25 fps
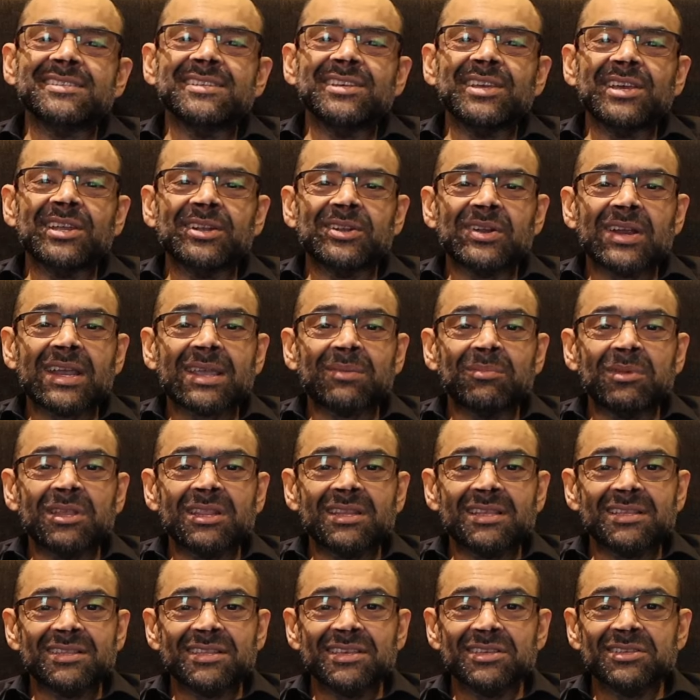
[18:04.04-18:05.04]
she had
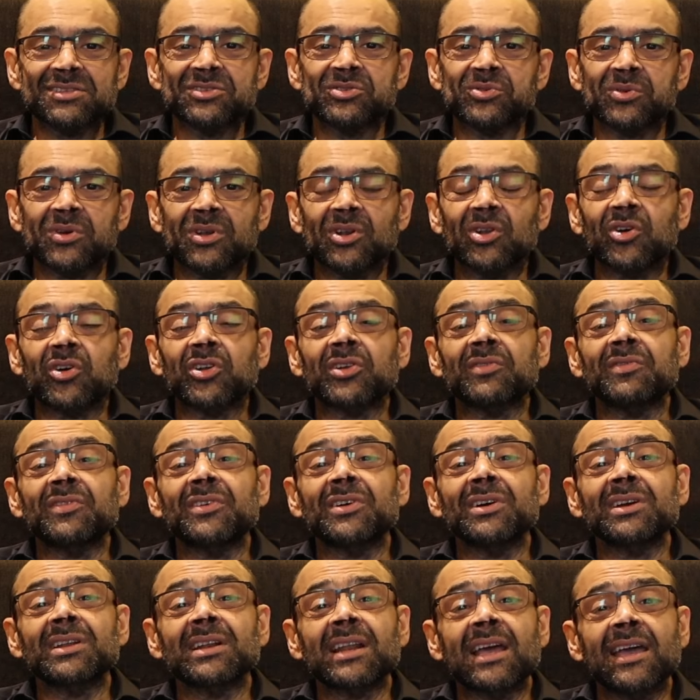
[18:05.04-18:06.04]
recommended this to a lot of
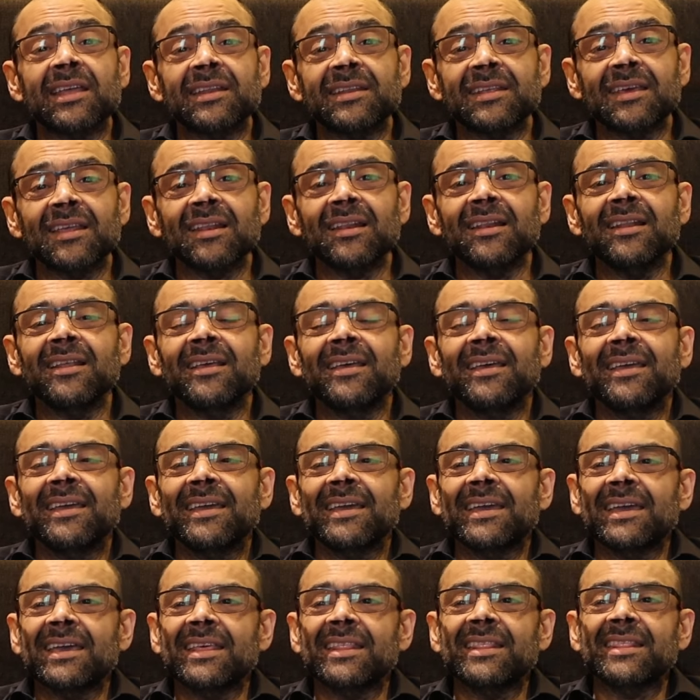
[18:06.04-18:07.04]
her clientele,
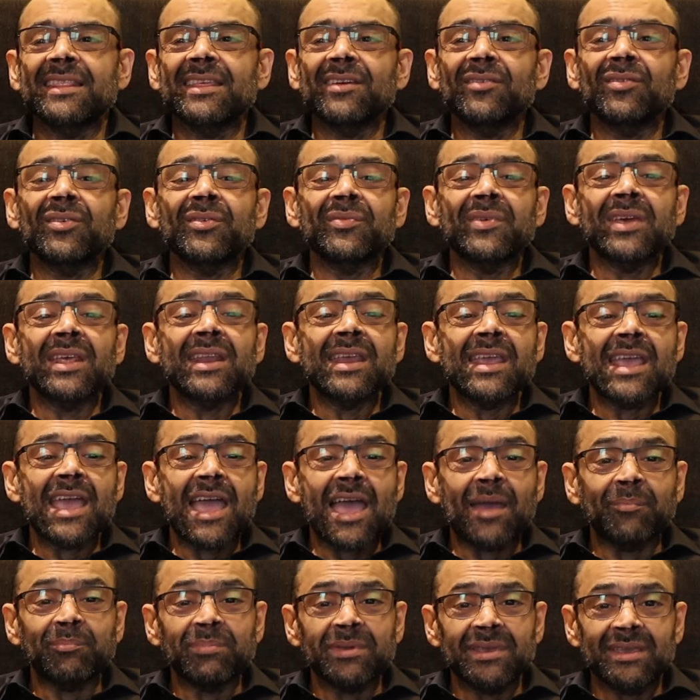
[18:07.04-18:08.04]
and they were very
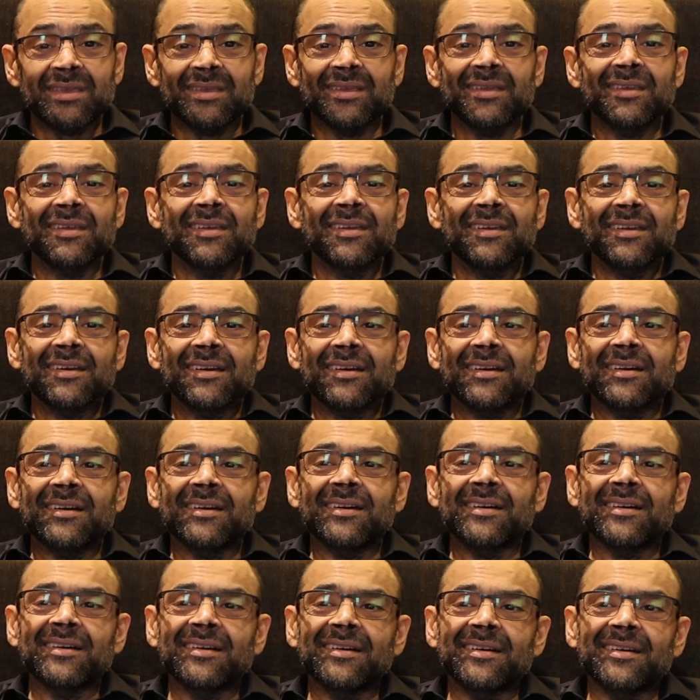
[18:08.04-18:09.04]
happy
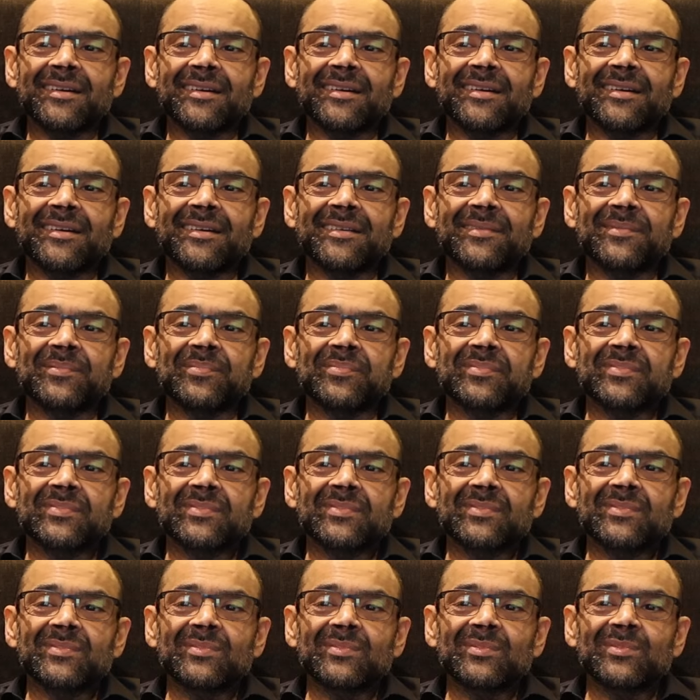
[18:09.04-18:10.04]

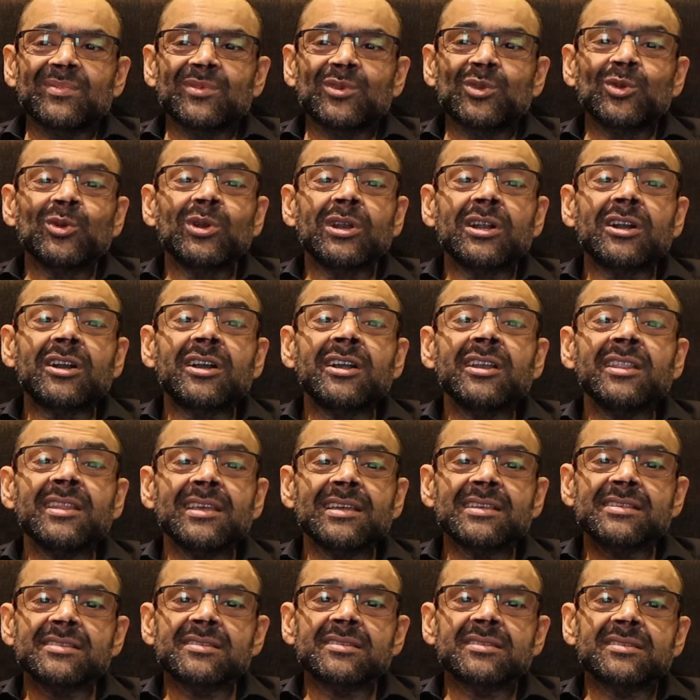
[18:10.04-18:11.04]
to learn
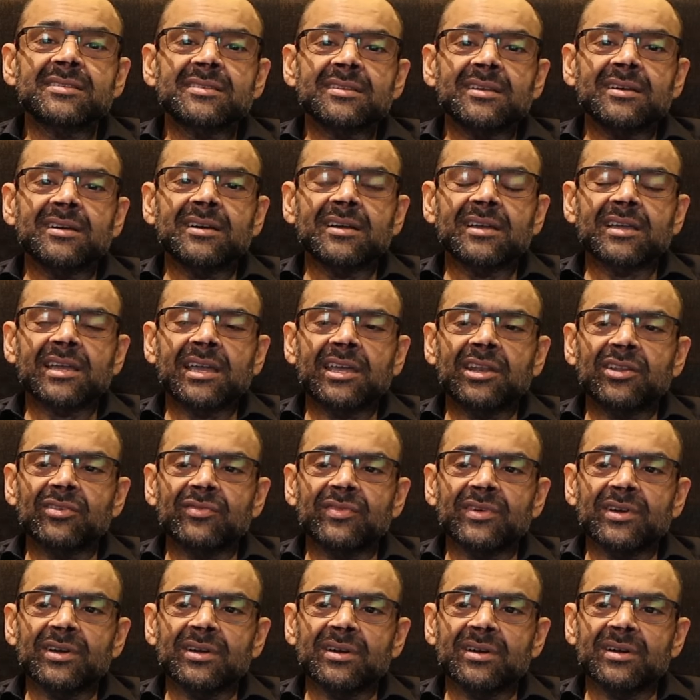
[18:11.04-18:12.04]
this kind
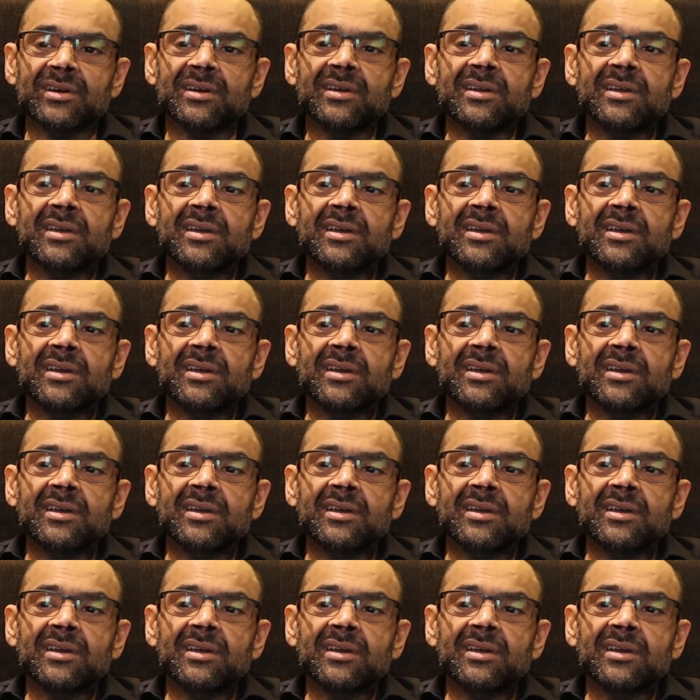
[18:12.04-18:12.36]
of a